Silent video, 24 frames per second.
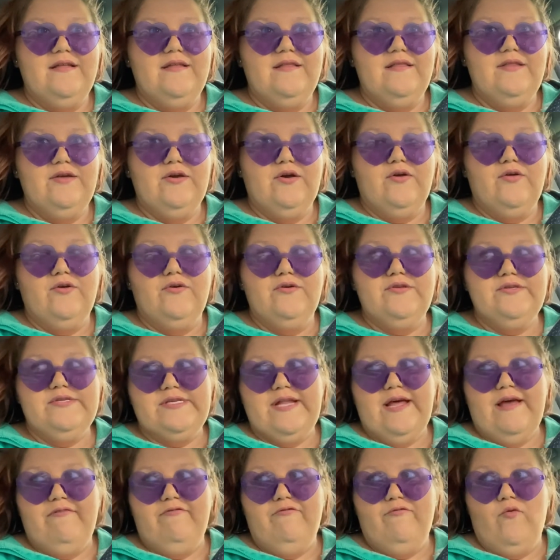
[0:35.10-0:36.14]
they're clothes that
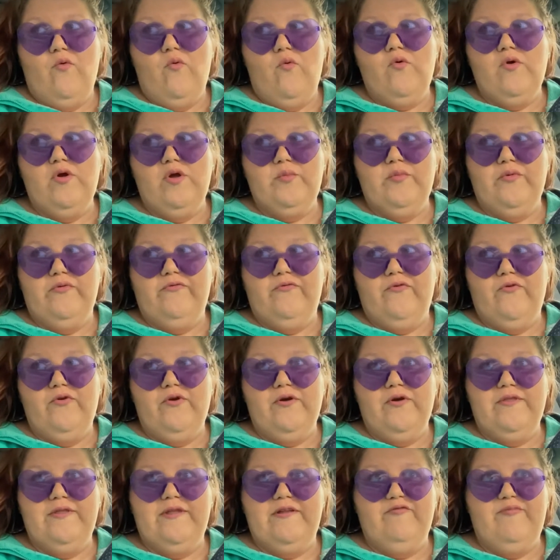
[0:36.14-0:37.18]
I've worn
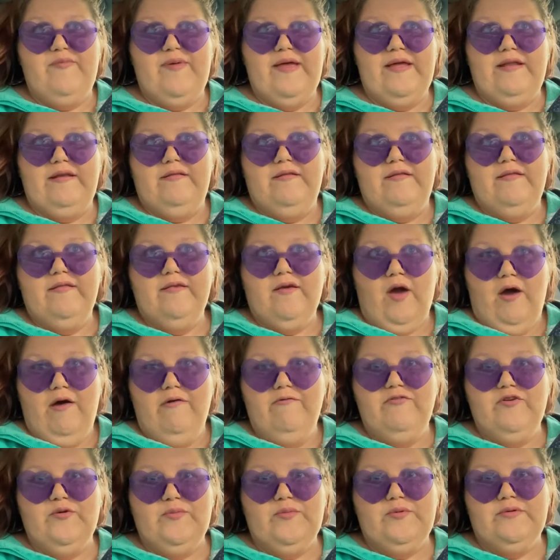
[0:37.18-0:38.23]
before that have been
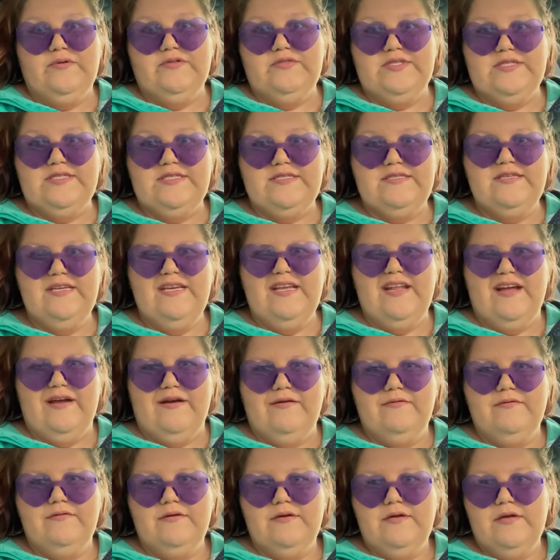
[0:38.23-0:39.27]
comfortable, just,
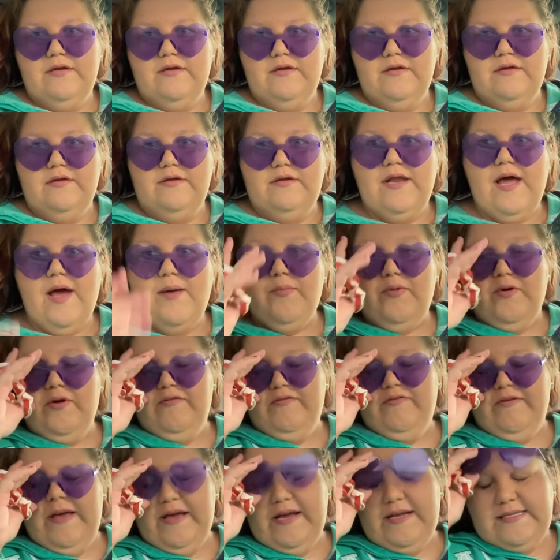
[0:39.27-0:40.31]
not
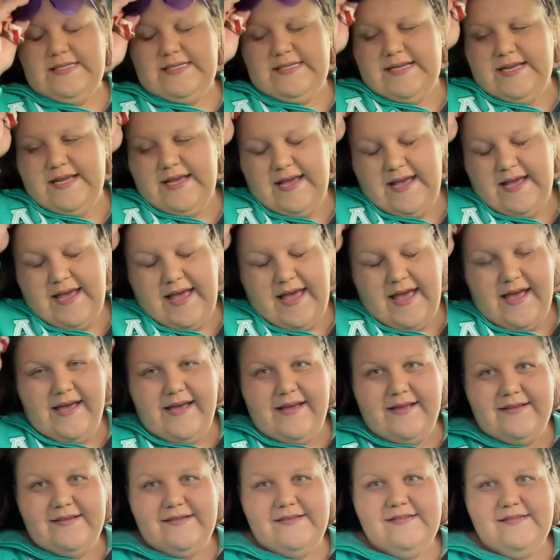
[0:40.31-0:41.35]
perfect.
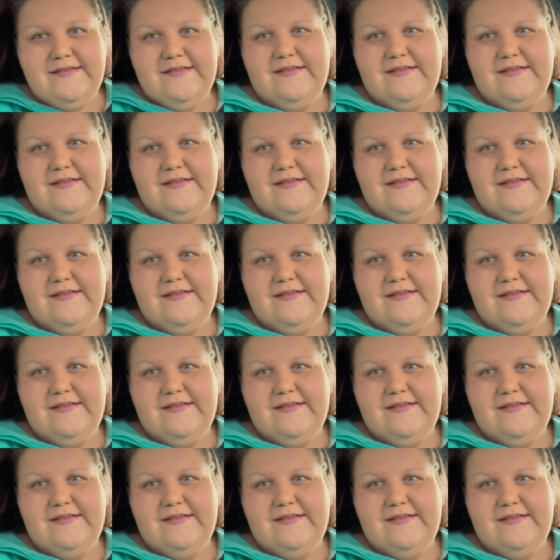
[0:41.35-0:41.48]
And